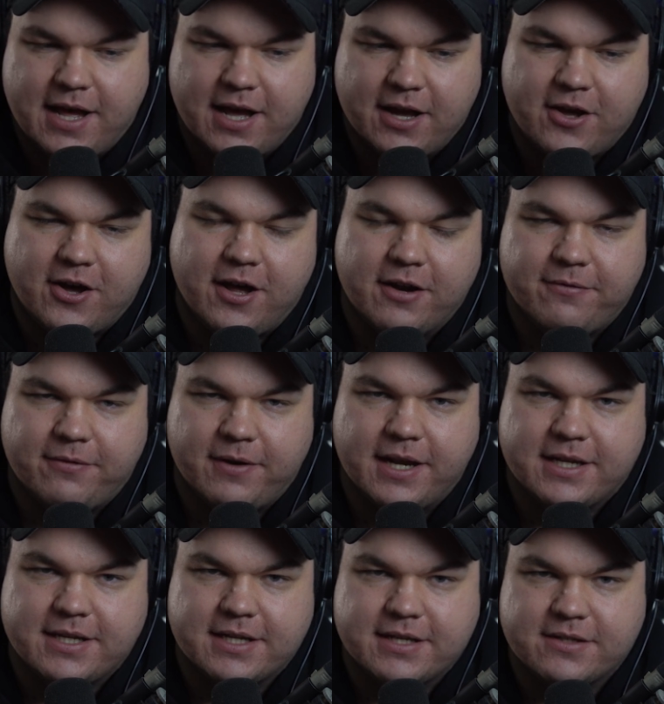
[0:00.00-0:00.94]

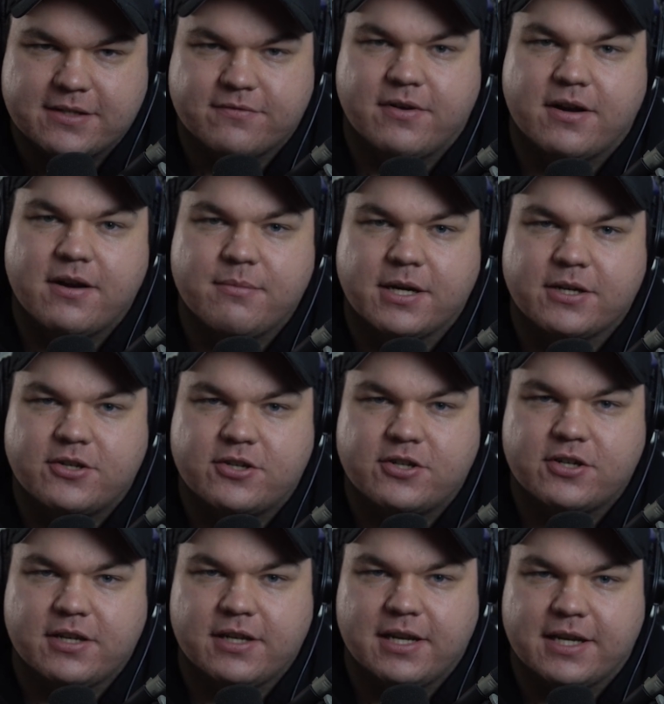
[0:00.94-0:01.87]
conflict is very
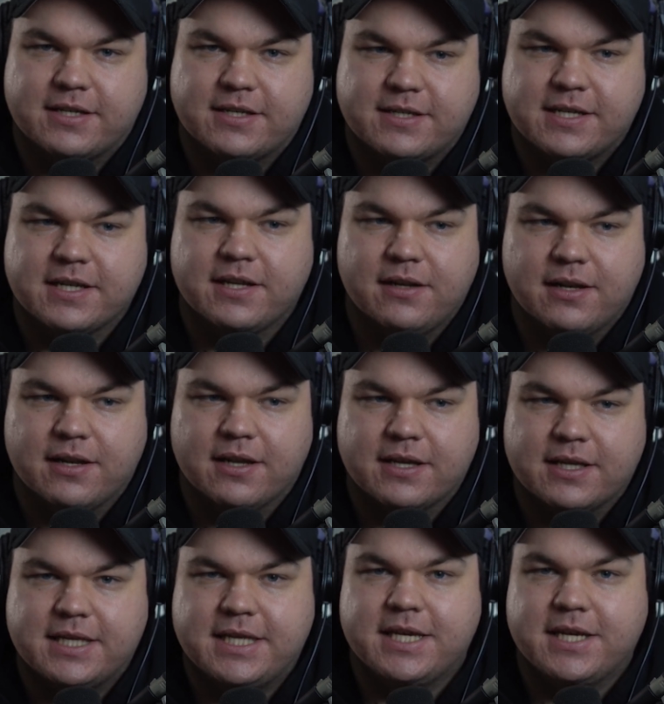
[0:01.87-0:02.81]
much like still
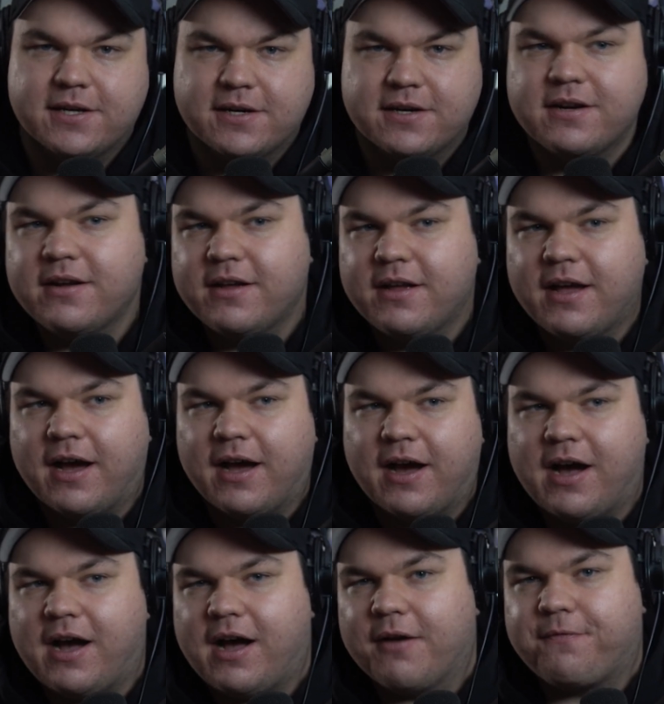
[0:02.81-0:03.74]
here.
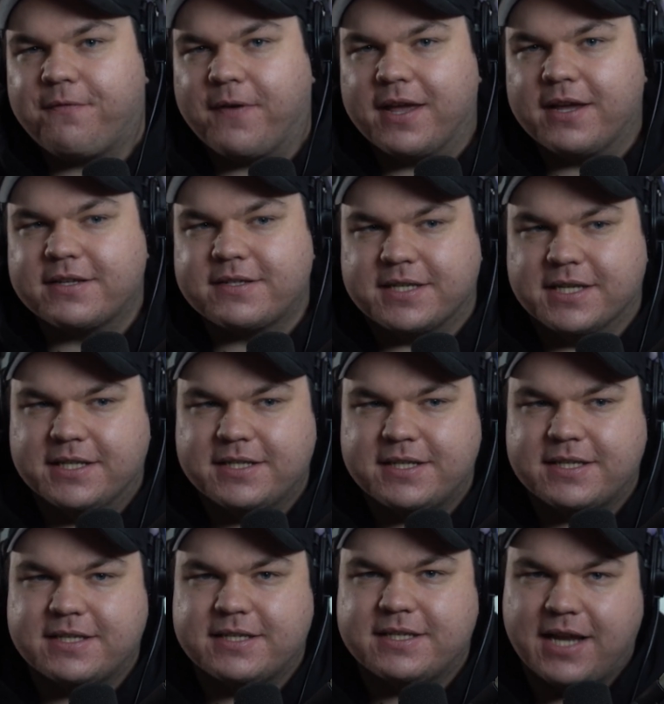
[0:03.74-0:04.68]
I think
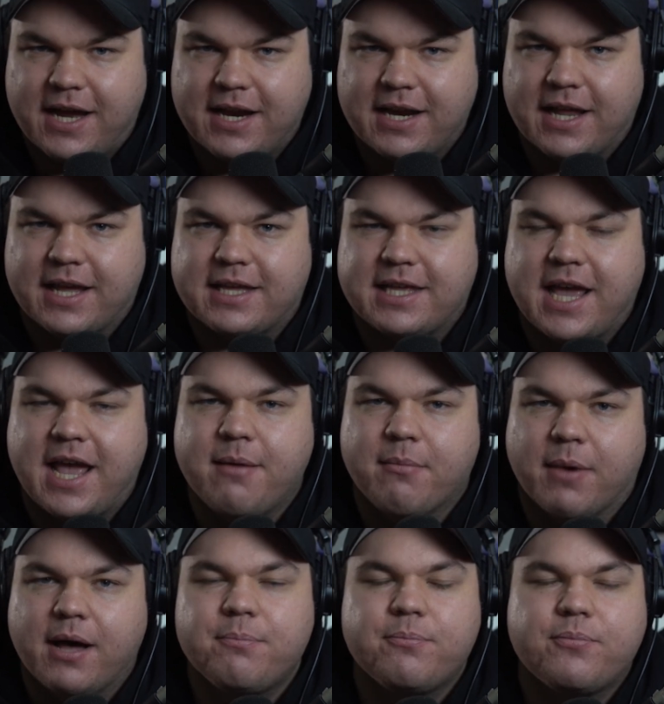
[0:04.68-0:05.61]
since that like
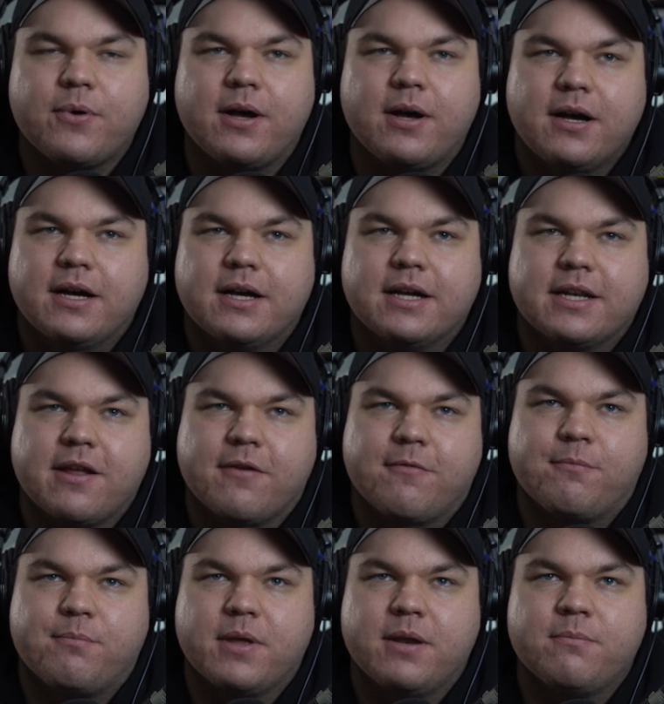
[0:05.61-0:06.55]
came up,
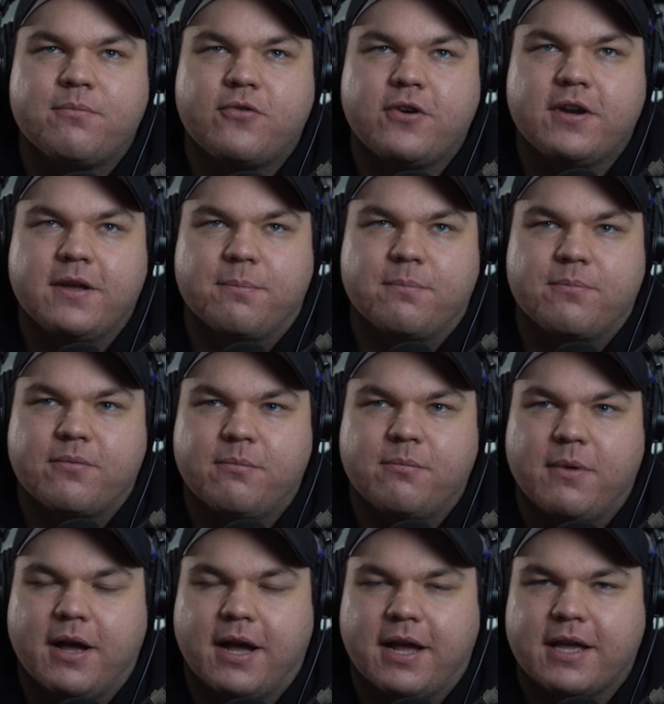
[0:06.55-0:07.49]
they've been pretty,
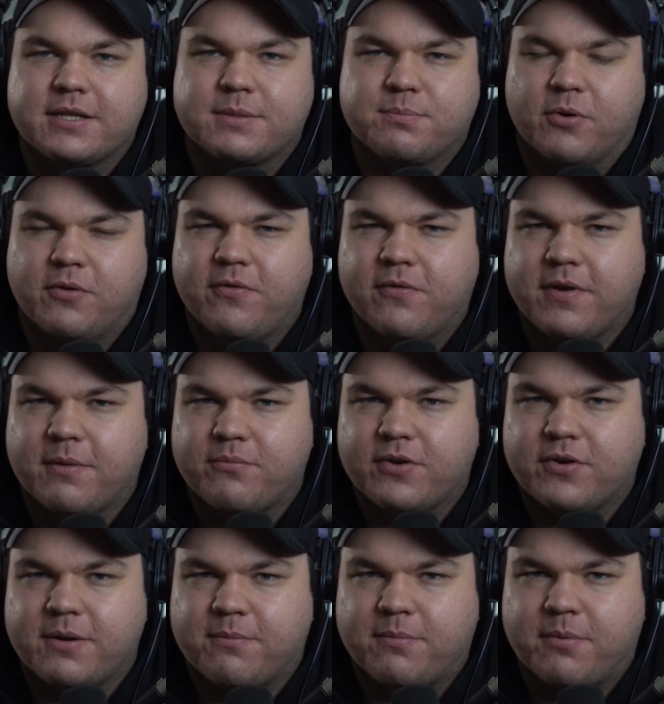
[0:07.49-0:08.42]
I guess both of them
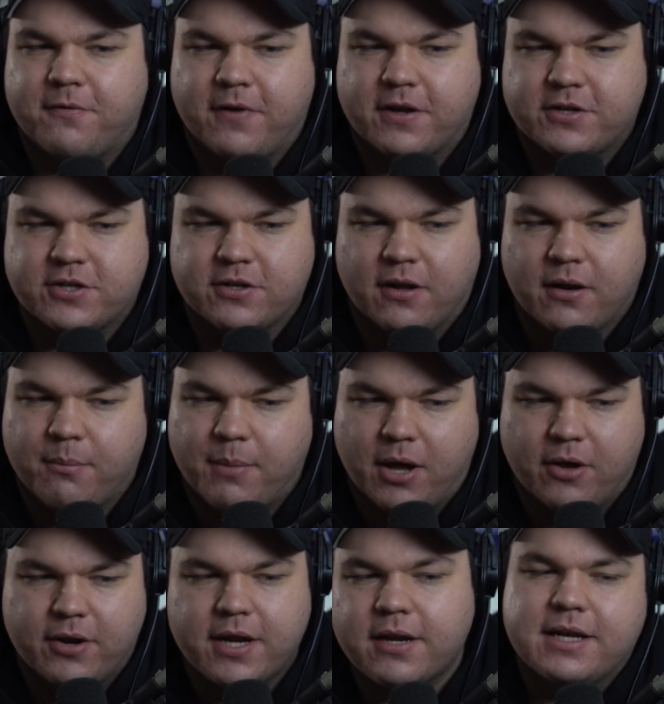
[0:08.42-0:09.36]
pretty professional
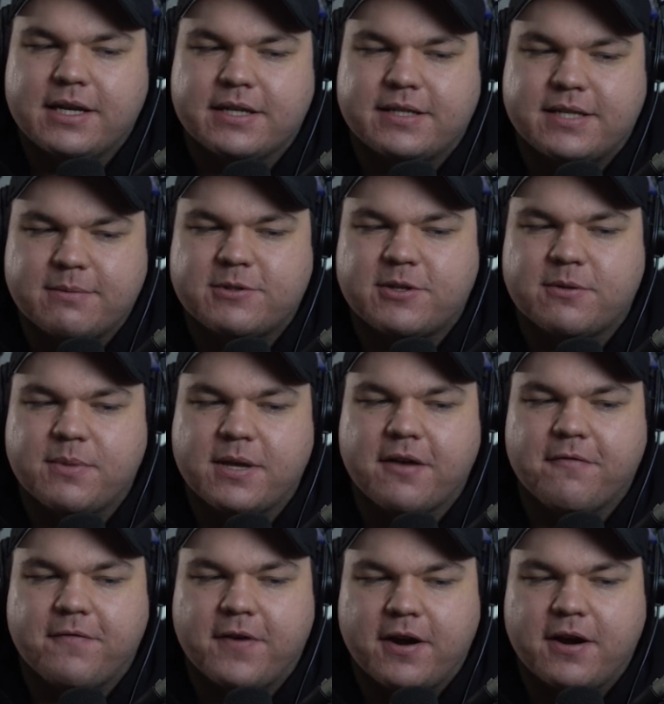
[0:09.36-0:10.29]
about it. There seems to be
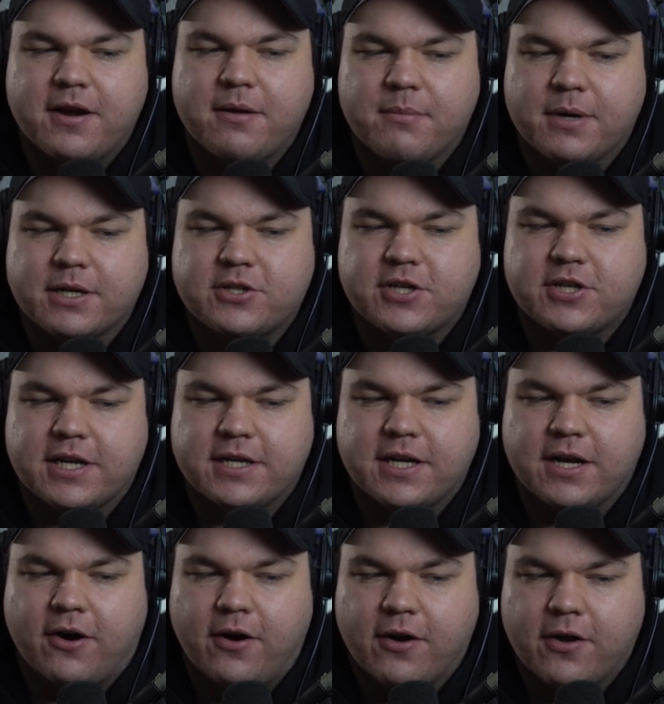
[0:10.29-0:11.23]
a very much
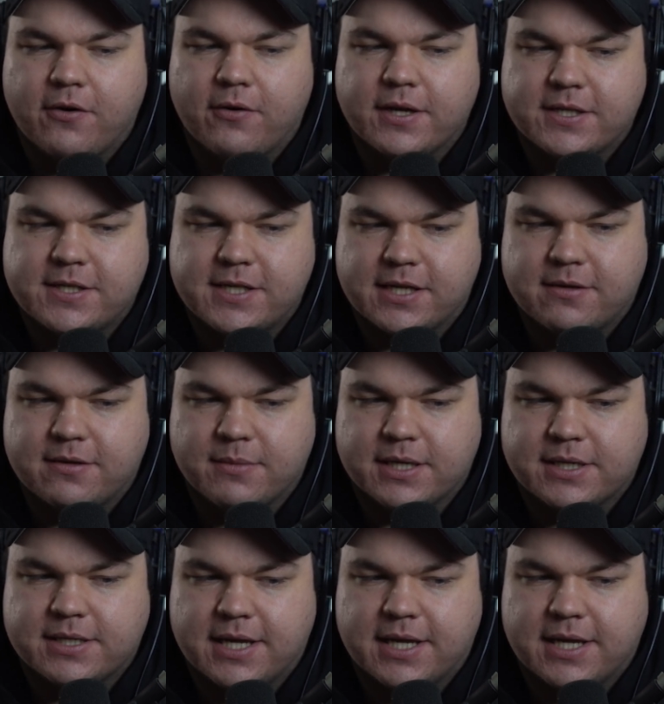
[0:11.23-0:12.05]
a ongoing sentiment